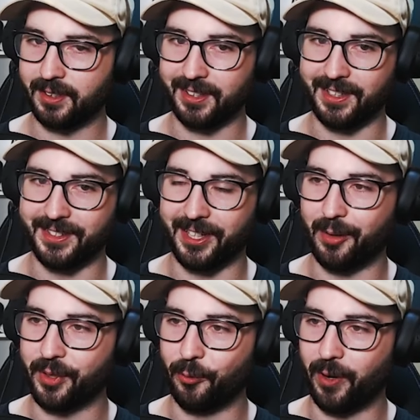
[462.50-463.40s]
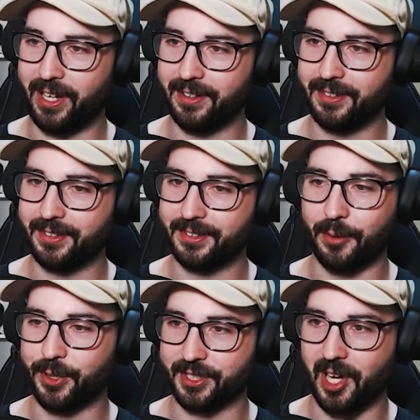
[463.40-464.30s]
He said, I'm gonna wait.
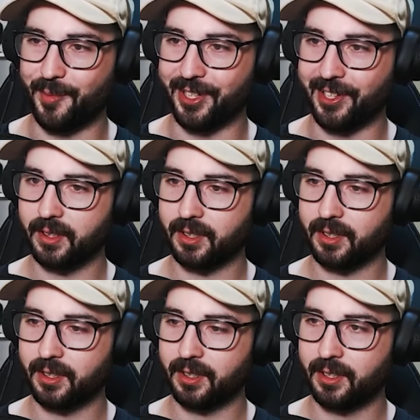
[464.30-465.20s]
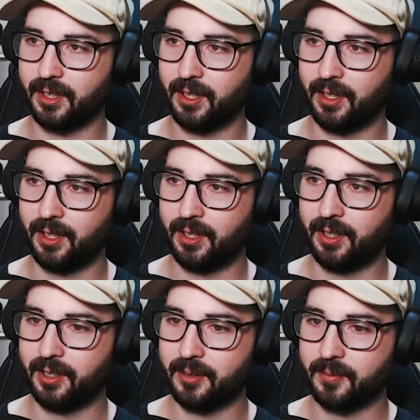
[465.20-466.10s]
Someone's coming.
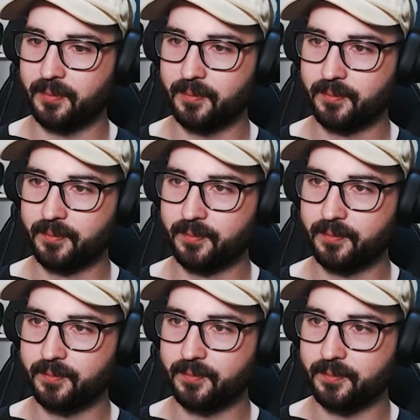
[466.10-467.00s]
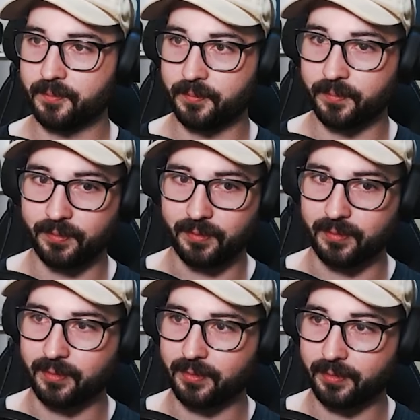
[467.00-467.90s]
What is it, Oh no!
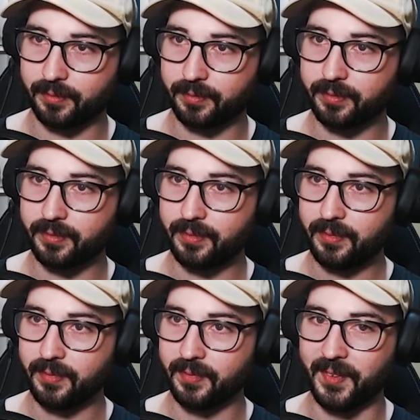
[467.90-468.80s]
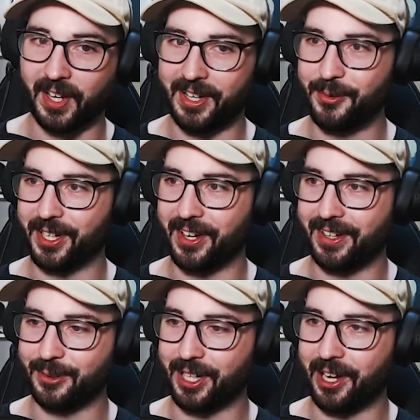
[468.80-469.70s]
Katara! Now here we go,
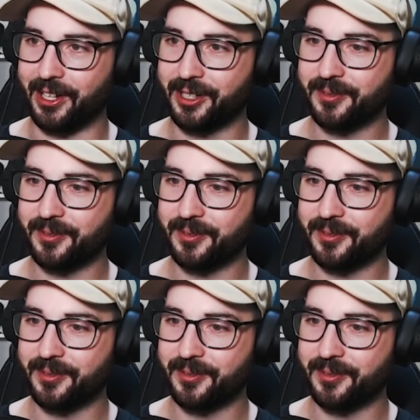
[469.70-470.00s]
here we go.